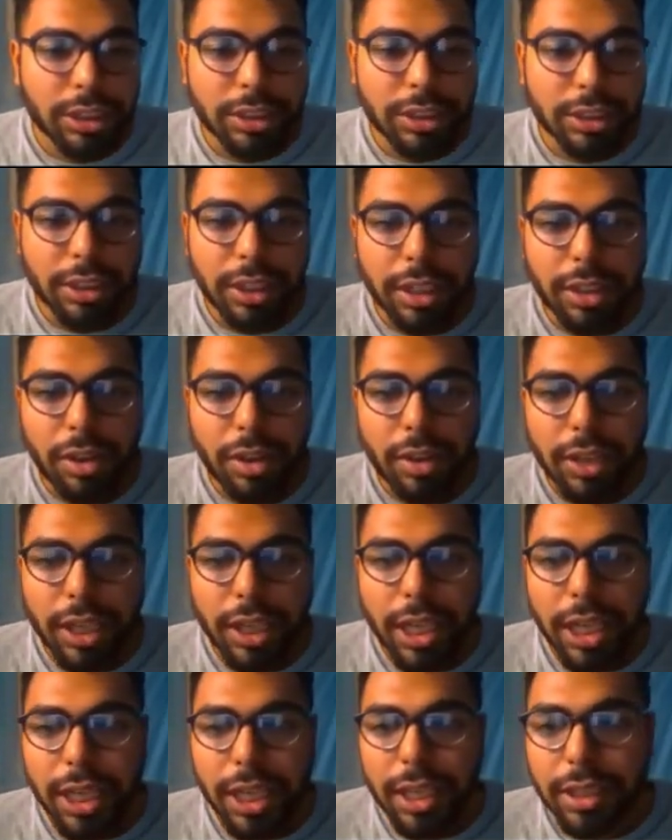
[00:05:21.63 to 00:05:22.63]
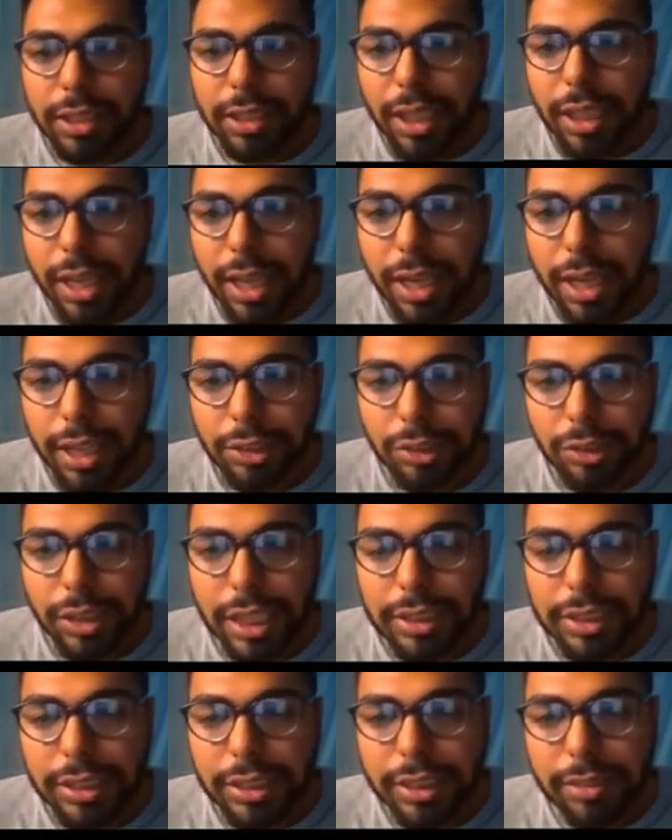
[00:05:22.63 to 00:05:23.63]
I will just click on it, and as
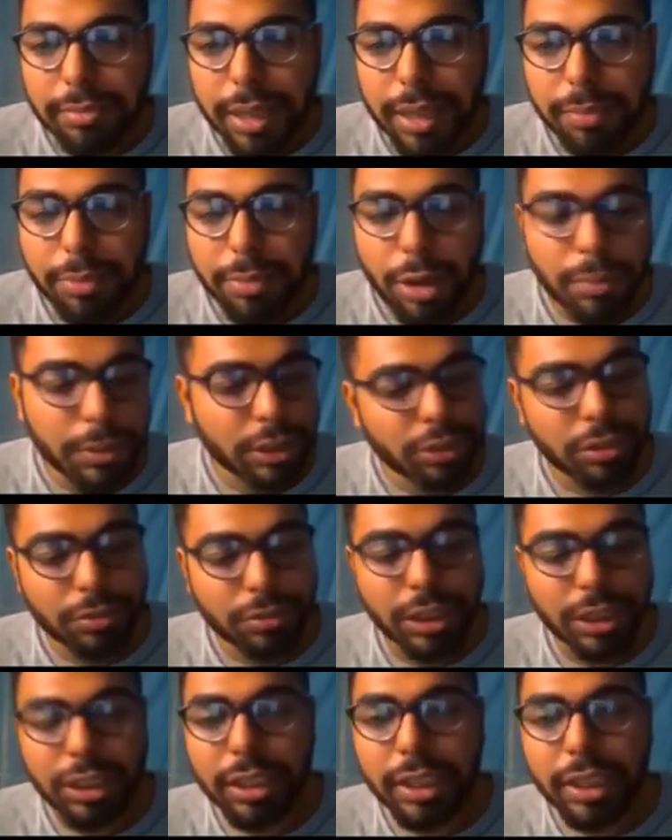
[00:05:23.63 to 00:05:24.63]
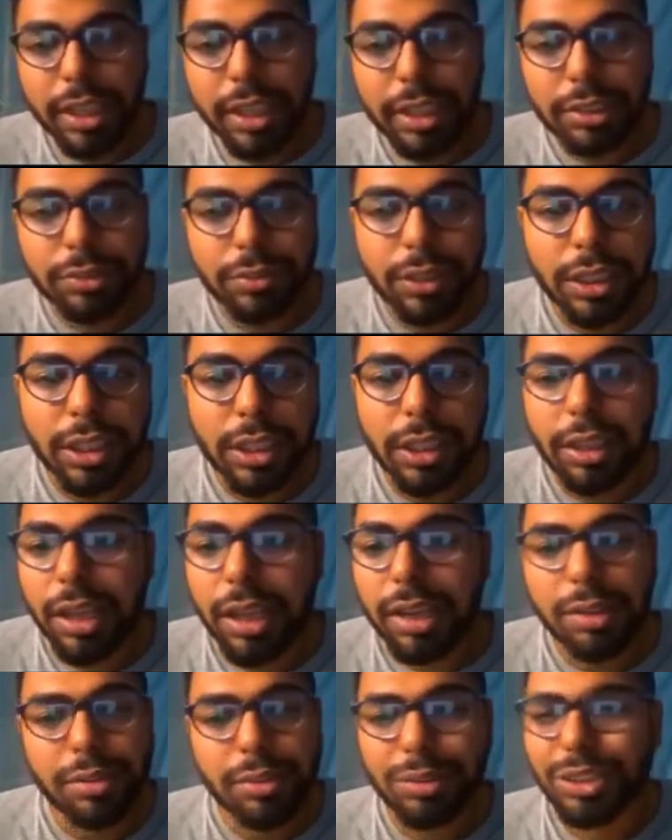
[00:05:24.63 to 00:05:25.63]
you can see, my prompt is over here as
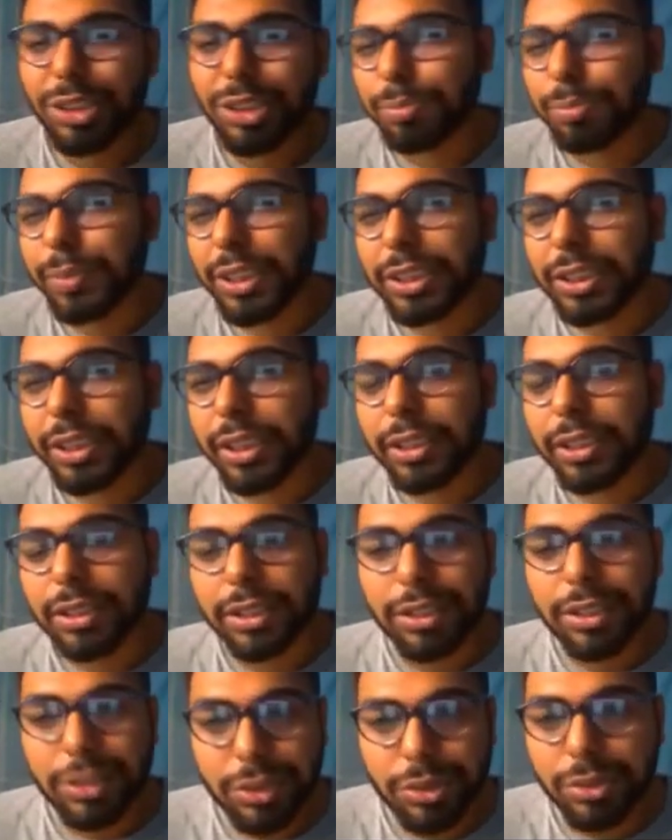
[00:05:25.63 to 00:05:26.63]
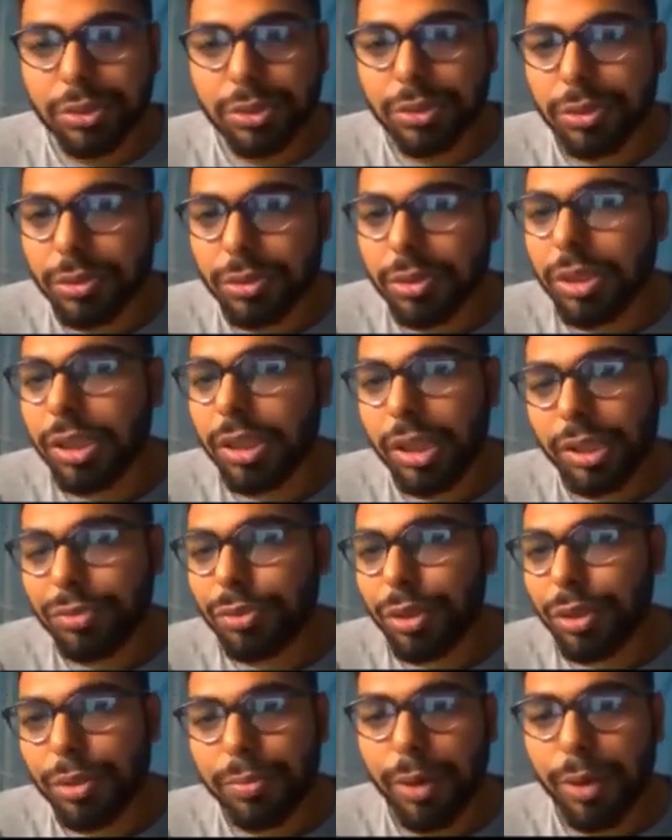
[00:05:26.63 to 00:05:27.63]
well, and I will just press enter. So
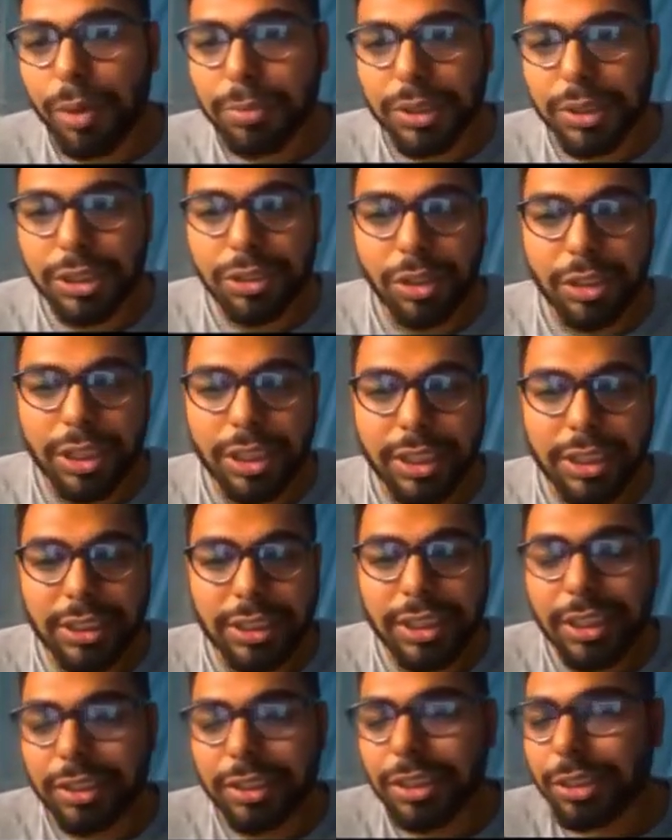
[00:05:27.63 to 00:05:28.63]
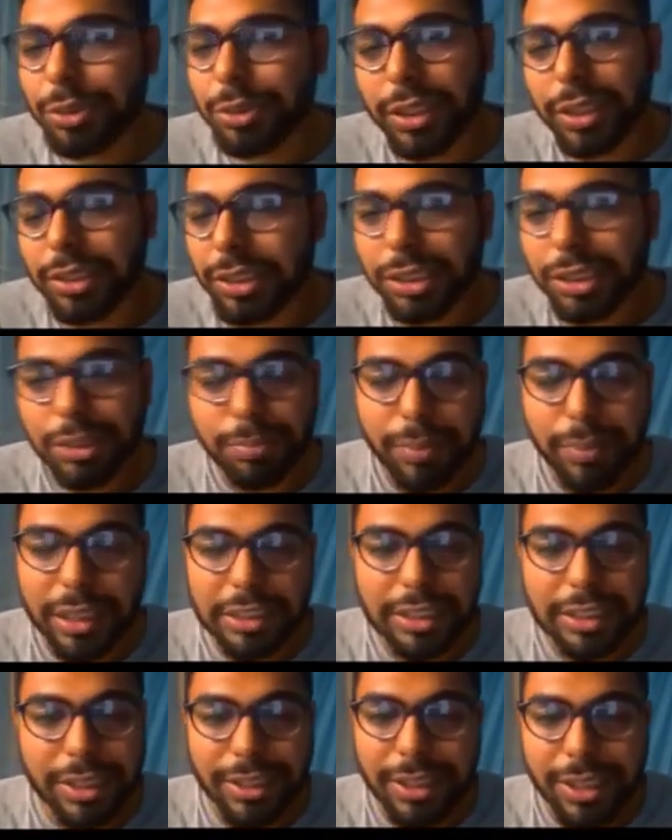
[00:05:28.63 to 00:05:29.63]
if your prompt is already selected, you can just
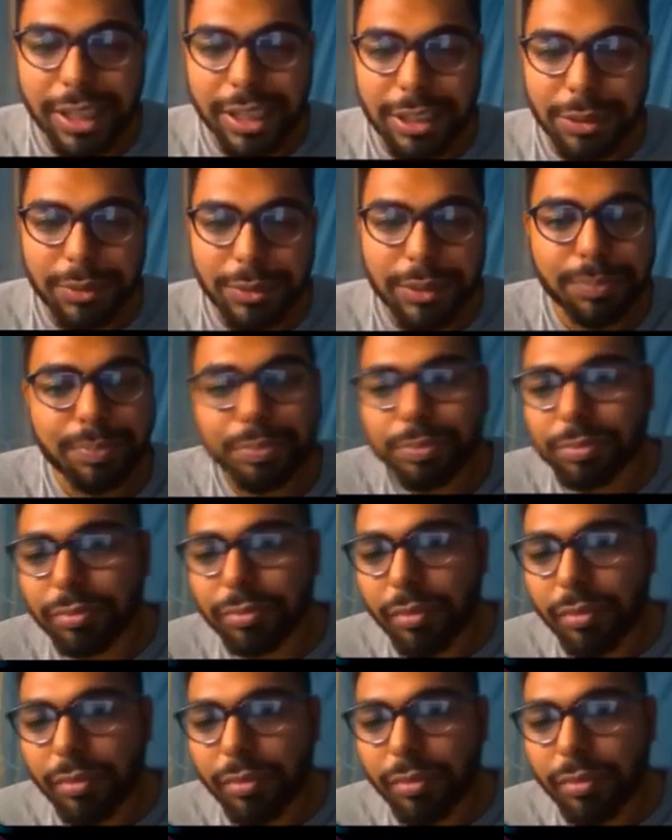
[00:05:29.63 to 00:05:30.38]
press enter as well.